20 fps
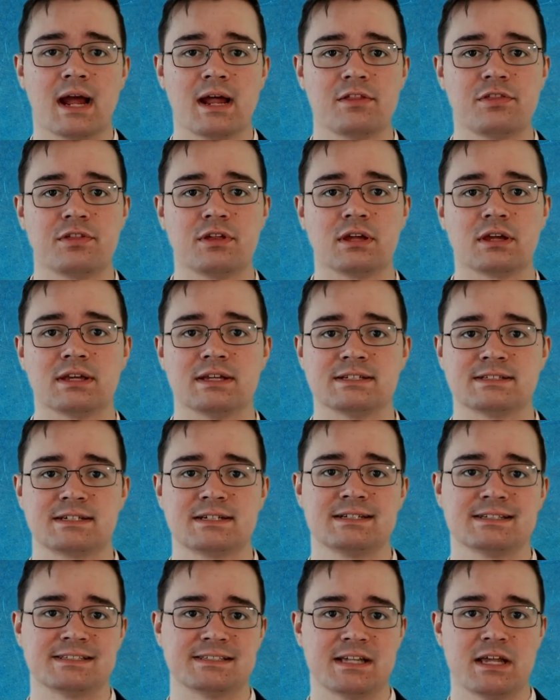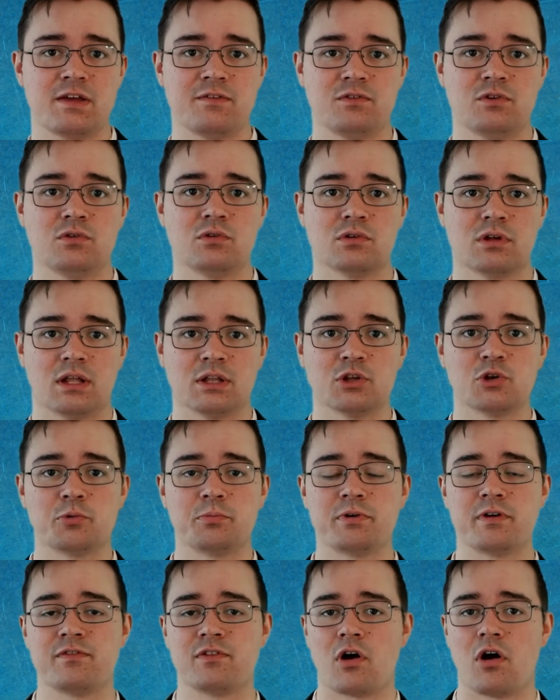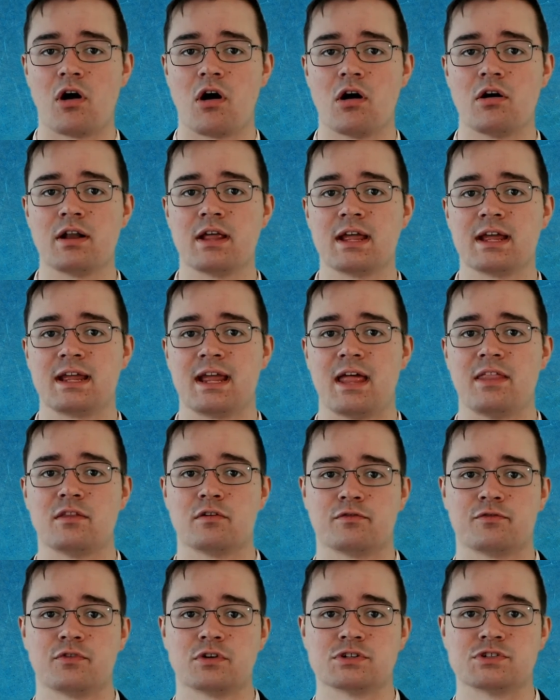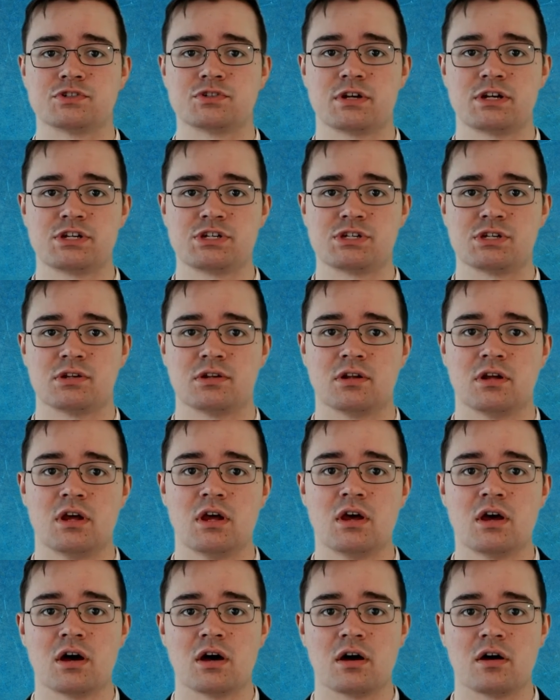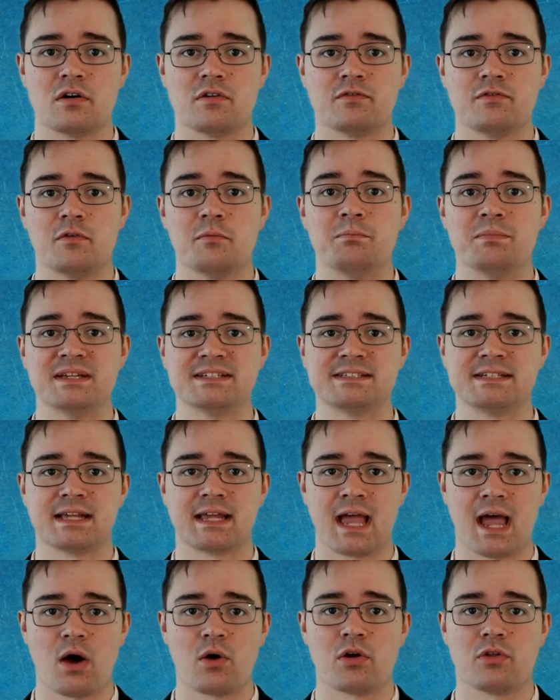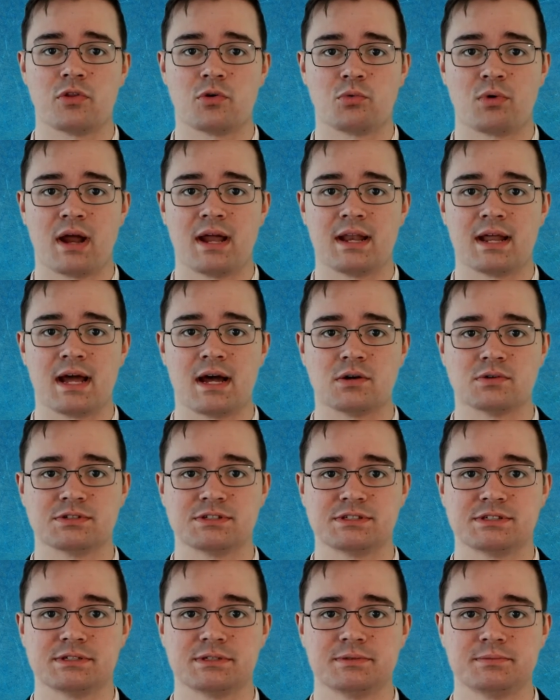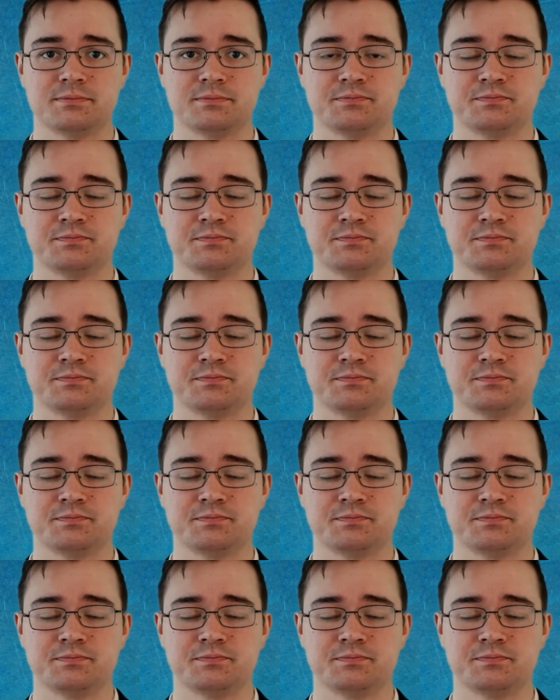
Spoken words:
I think it's going to save you a little bit of the heartache and the frustration of missing out on the right house.